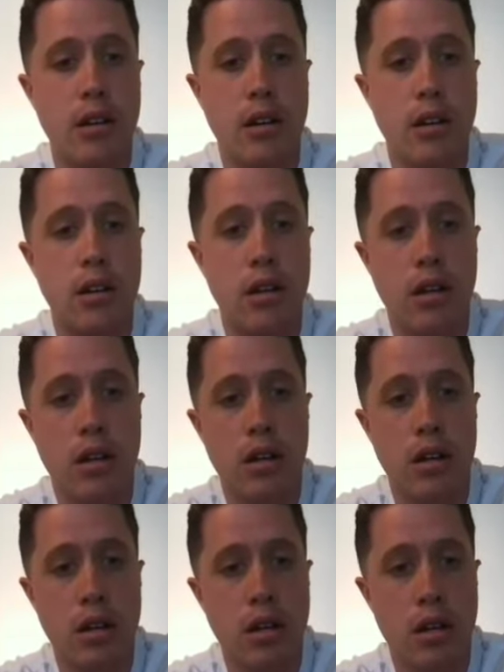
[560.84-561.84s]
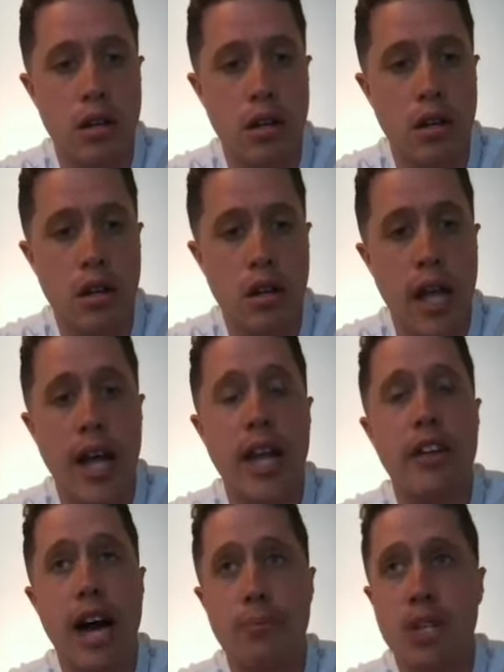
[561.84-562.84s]
any laptop, a mixture of laptop,
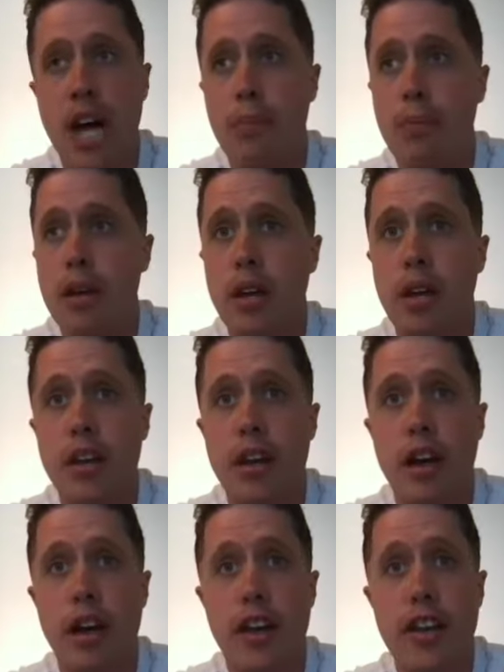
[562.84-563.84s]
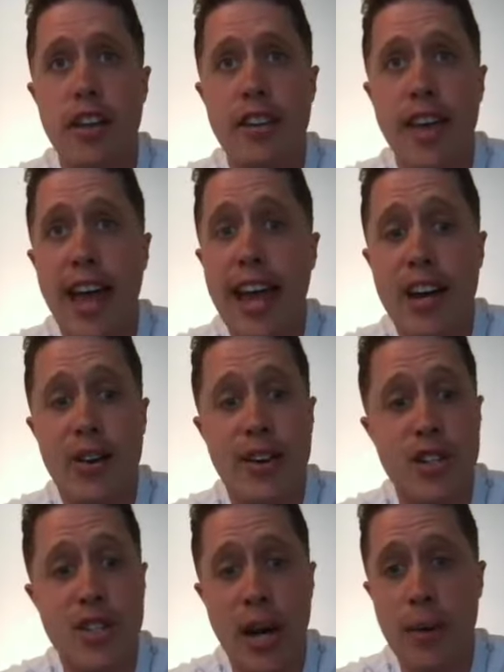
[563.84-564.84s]
laptop. or only laptop. Yeah. yeah,
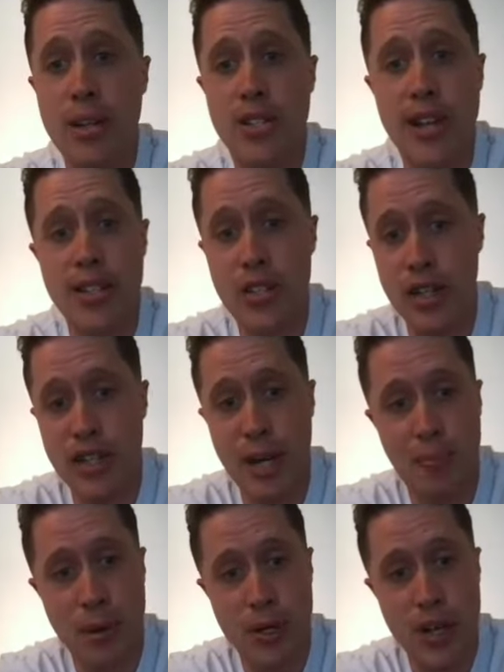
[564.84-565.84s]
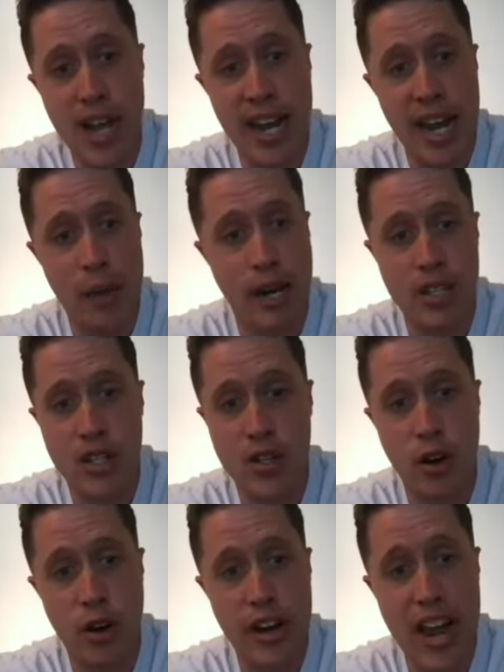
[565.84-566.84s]
Chris, I would say 60%. And when I
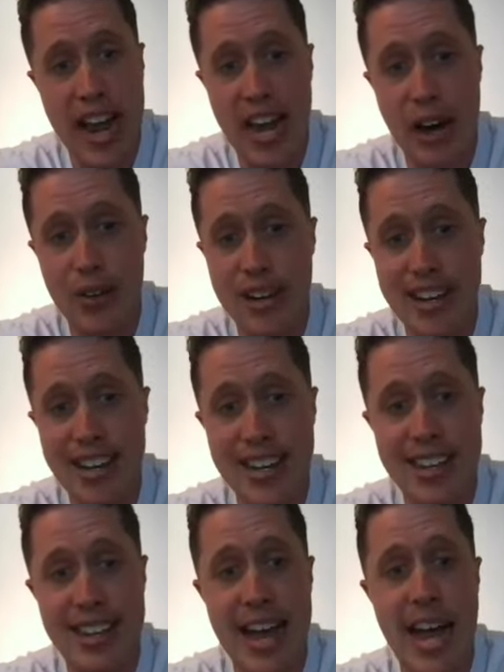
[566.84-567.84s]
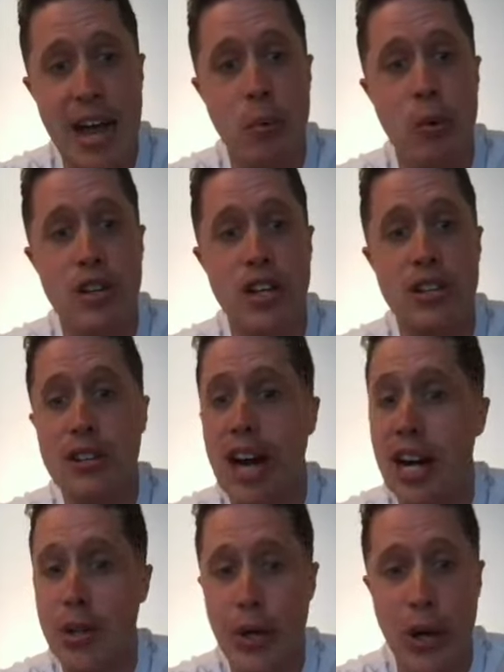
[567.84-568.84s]
started wow. out, that was a
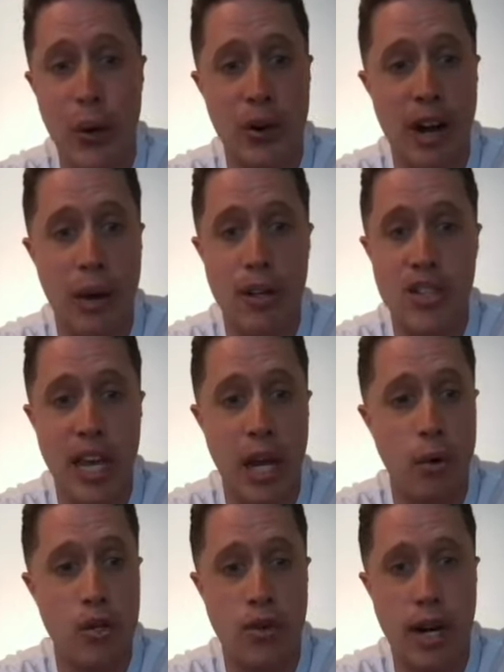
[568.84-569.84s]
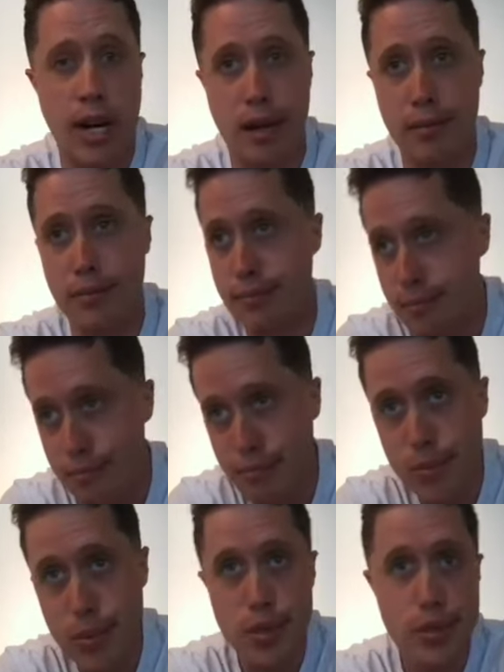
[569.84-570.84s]
lot lower. I would say it was around
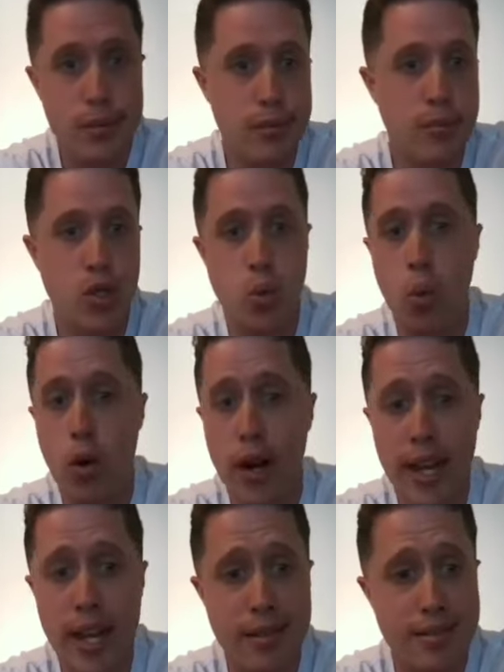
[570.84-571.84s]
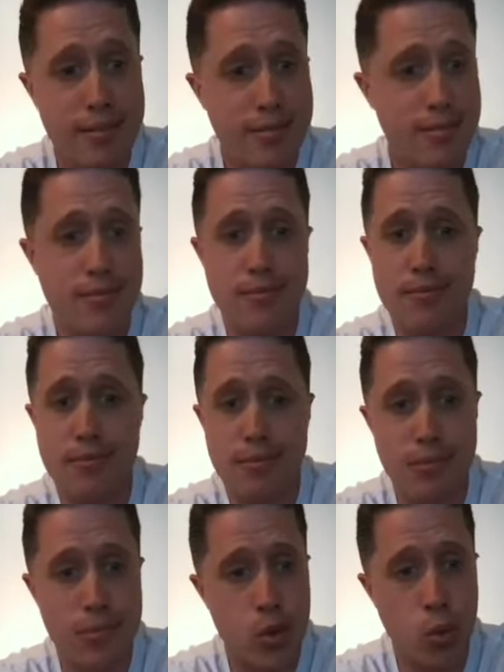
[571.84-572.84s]
20,
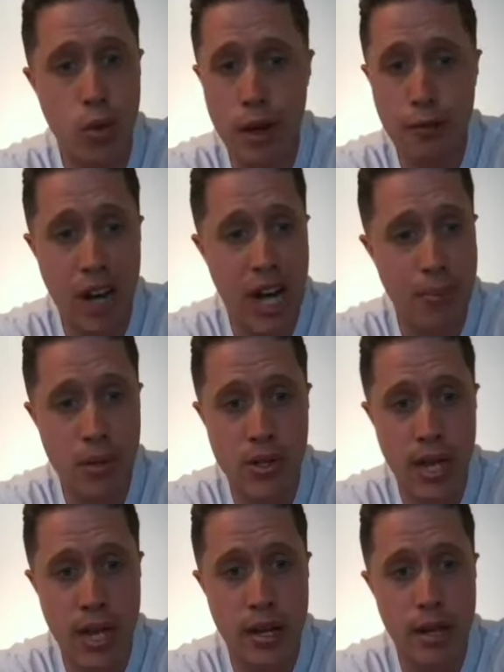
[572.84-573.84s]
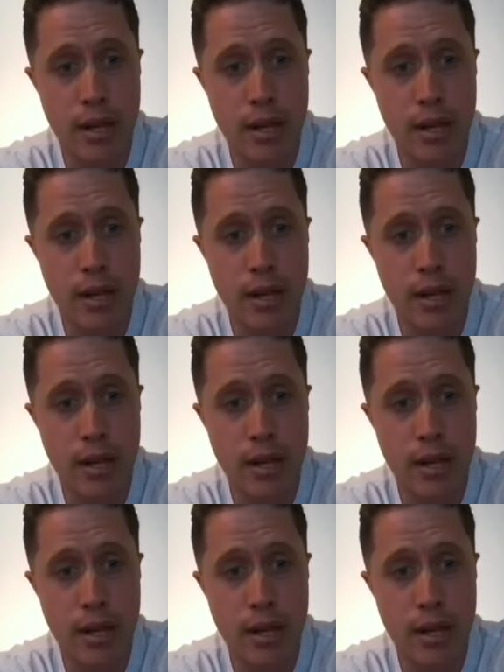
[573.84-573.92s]
25%. What, what do you